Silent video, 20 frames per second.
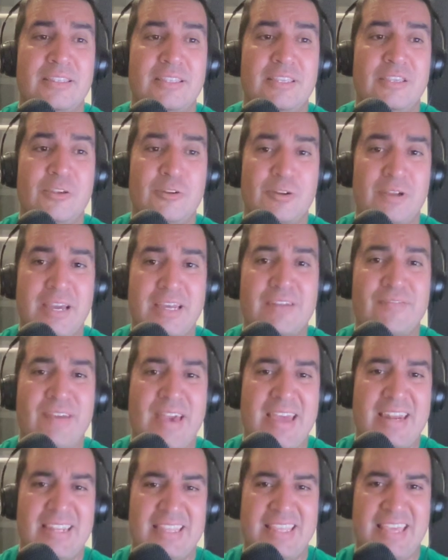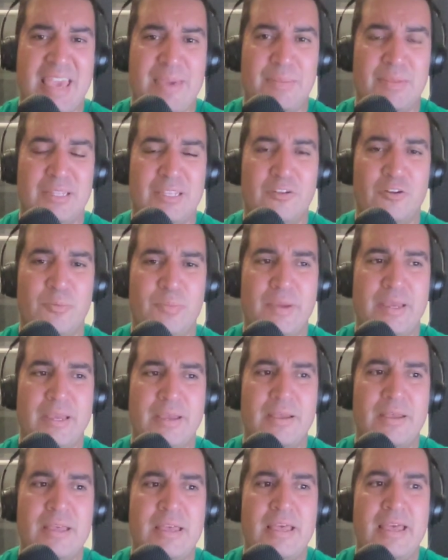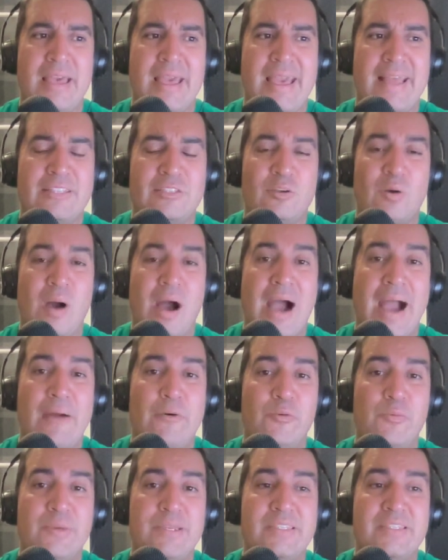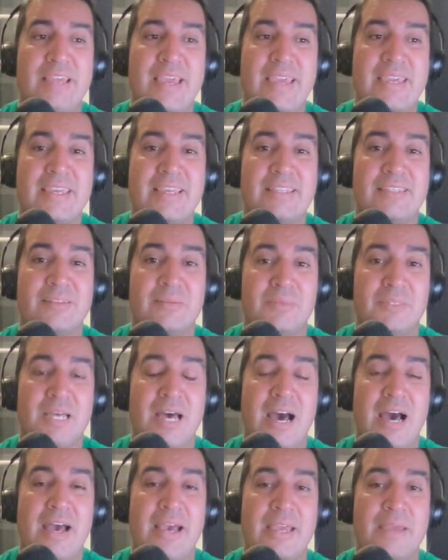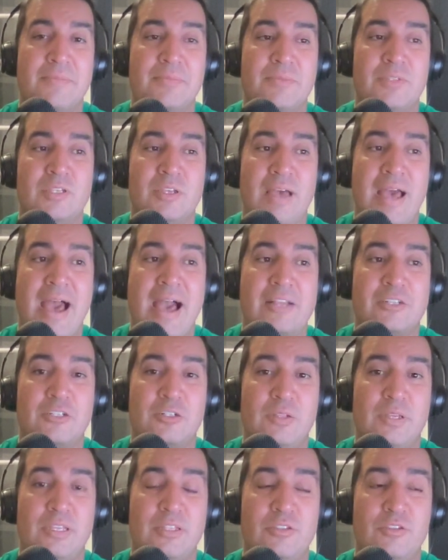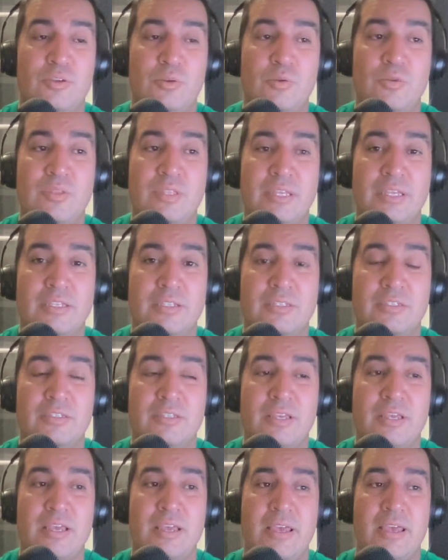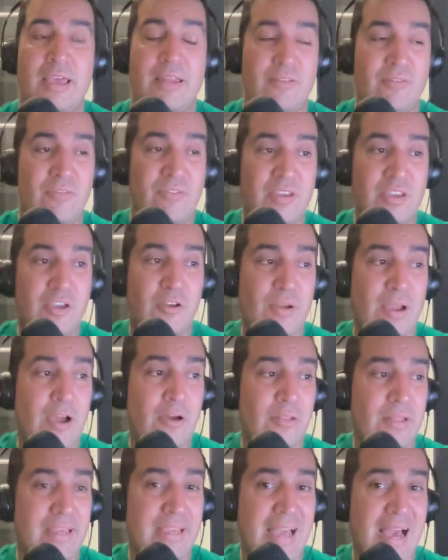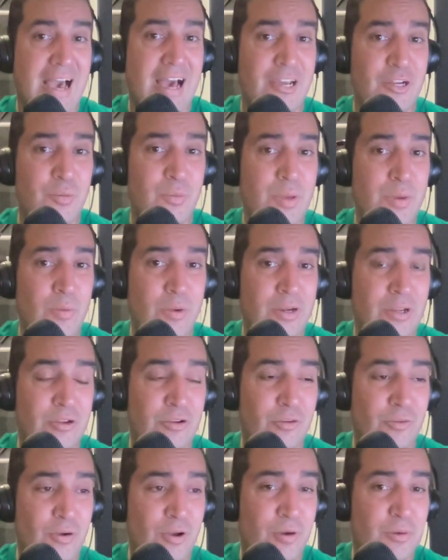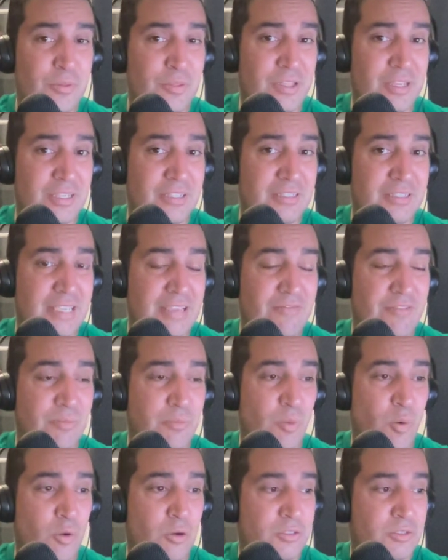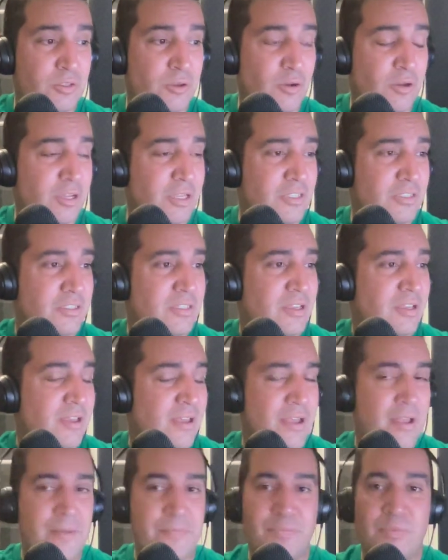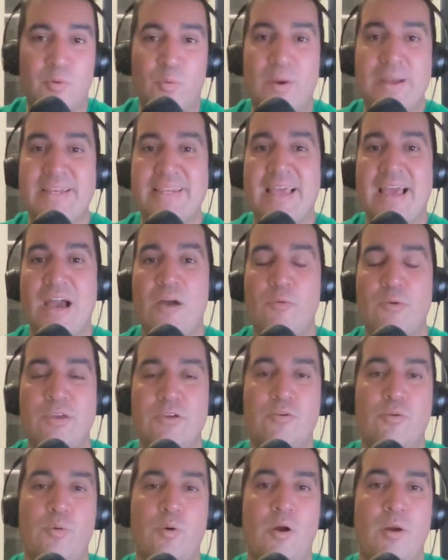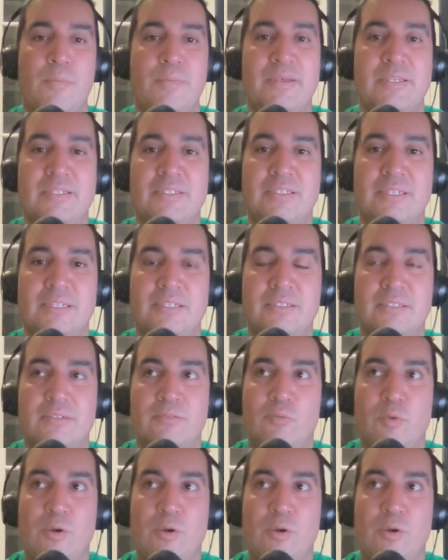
you're kind of ahead of the game a little bit. And so I will be taking some time to actually do this and figure out like, how do we want to grow this even more so? Because right now we grew our business,